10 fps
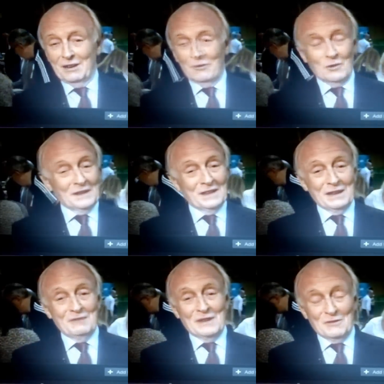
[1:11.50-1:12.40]
one that
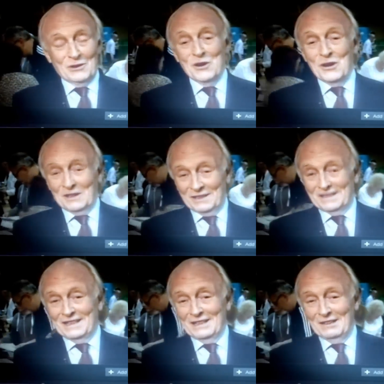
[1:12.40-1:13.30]
they've never earned
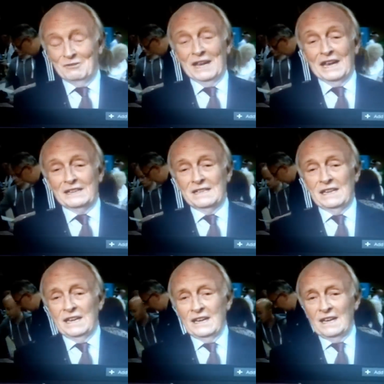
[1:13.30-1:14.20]
in
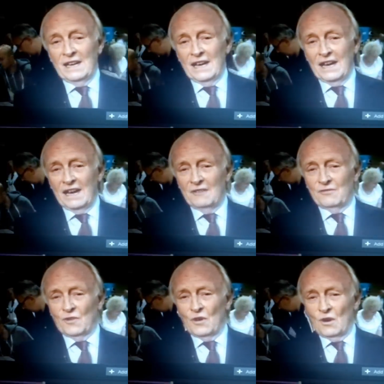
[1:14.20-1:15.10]
reality,
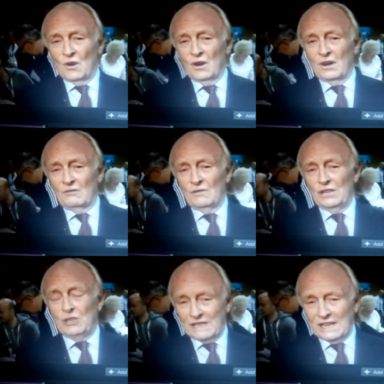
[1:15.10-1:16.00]
for
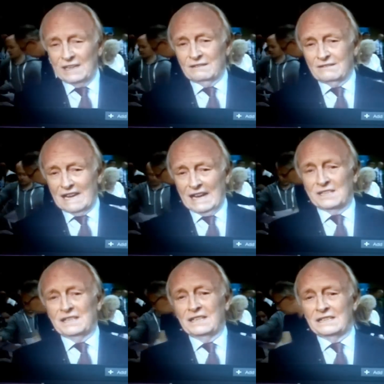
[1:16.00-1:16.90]
reducing
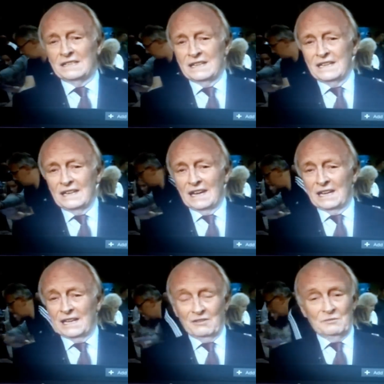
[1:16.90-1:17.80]
taxes
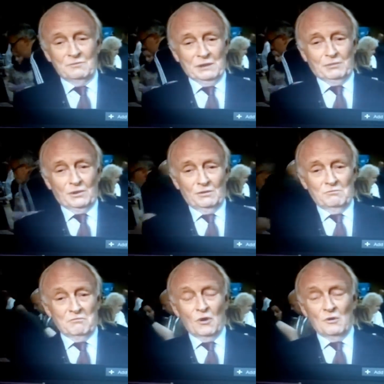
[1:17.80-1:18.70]
and giving people
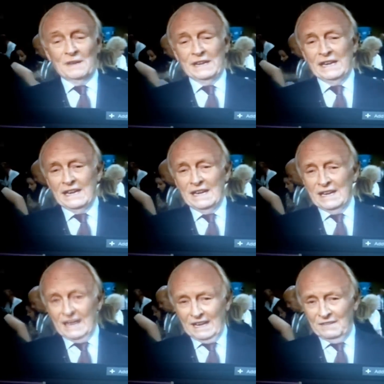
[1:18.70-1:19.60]
more money
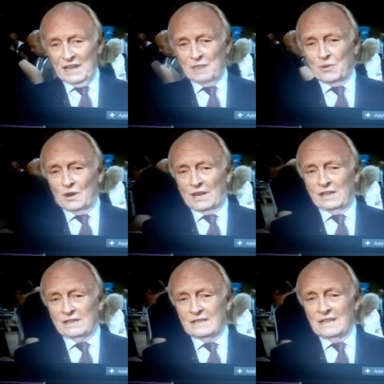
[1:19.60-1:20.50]
in their
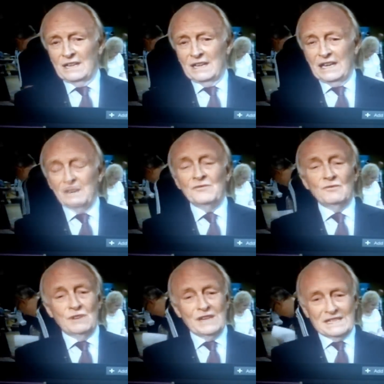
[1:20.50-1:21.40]
pocket.
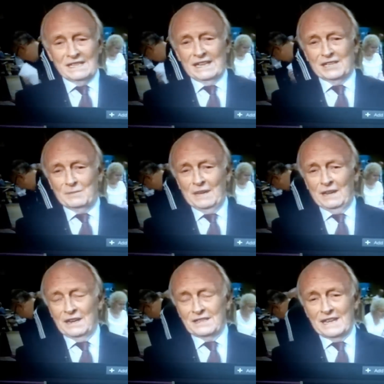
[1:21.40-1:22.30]
Even recent
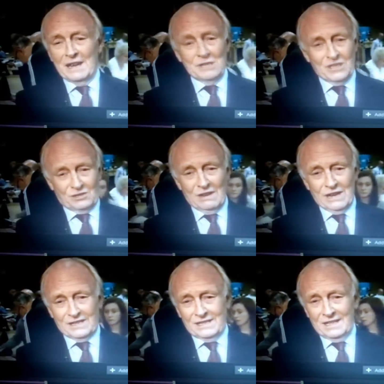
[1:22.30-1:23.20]
experience demonstrates